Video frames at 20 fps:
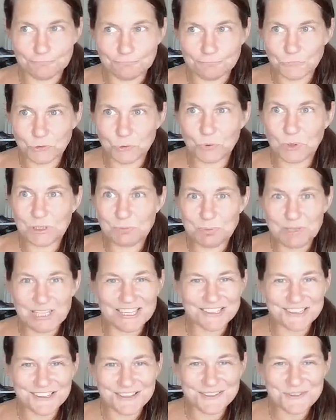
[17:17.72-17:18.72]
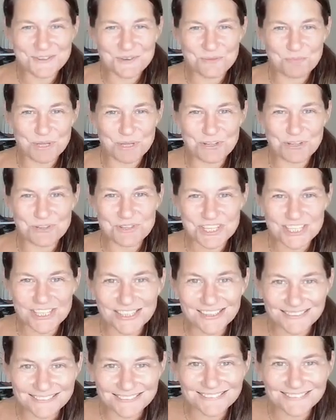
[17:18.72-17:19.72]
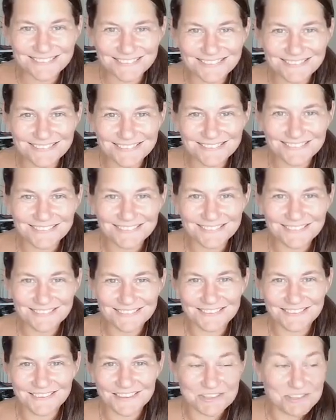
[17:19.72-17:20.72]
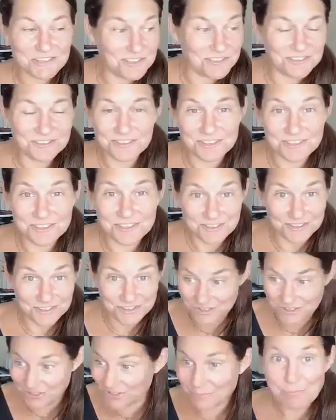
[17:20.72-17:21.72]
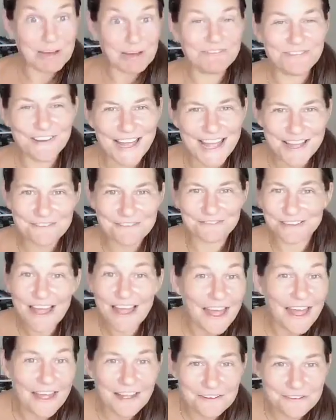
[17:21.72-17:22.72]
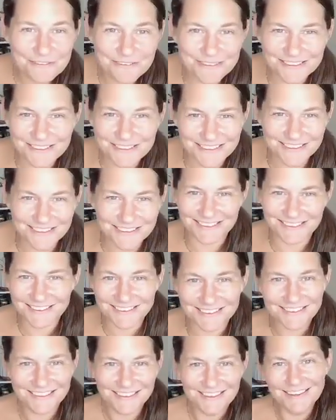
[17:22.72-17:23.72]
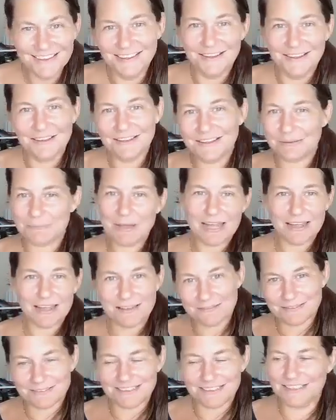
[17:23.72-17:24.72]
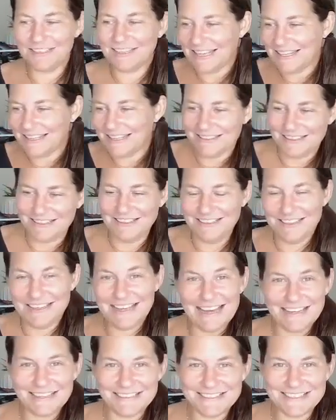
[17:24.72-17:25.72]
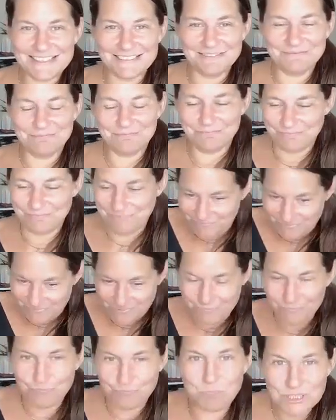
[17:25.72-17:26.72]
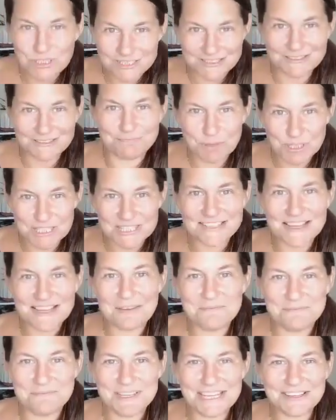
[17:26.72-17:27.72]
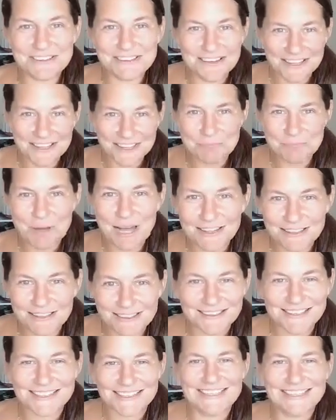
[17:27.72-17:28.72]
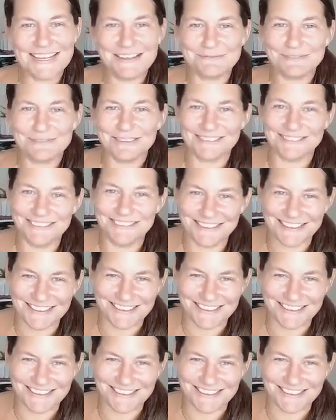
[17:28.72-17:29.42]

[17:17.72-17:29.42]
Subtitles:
would be a contribution to the buffet of life. Come on, you gotta put something here on the potluck table.